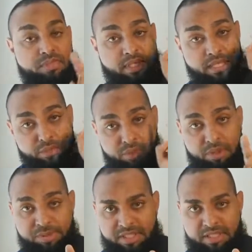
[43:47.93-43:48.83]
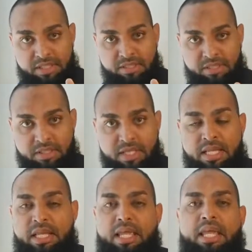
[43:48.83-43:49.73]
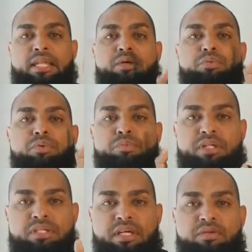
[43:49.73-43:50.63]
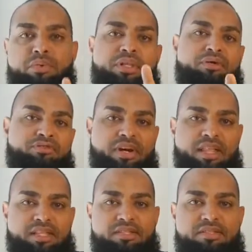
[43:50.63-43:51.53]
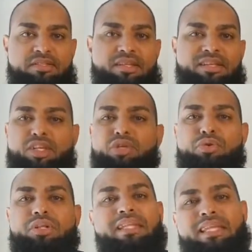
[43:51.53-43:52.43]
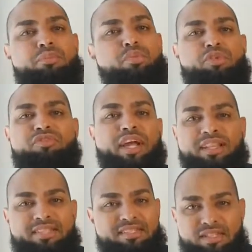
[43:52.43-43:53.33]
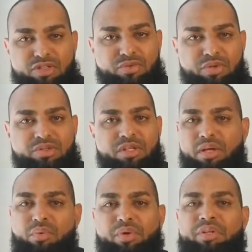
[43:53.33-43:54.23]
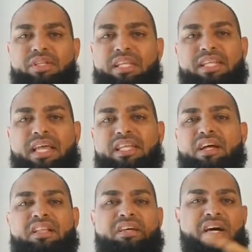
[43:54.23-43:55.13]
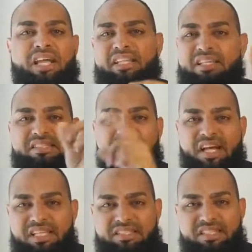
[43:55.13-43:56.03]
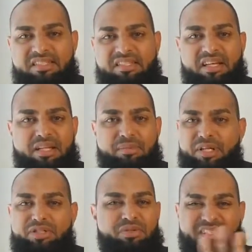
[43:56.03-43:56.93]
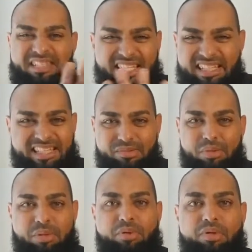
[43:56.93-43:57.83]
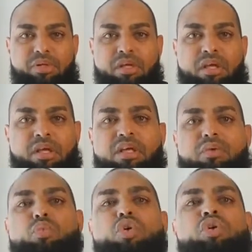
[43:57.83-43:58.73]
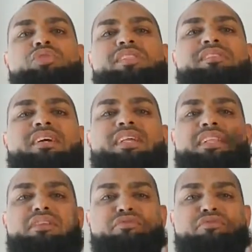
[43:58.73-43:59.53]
it will be done, and it will be done without violence. You don't need more violence in this world. We don't need any Al-Qaedas and ISIS and Taliban. You don't need these people. World does not need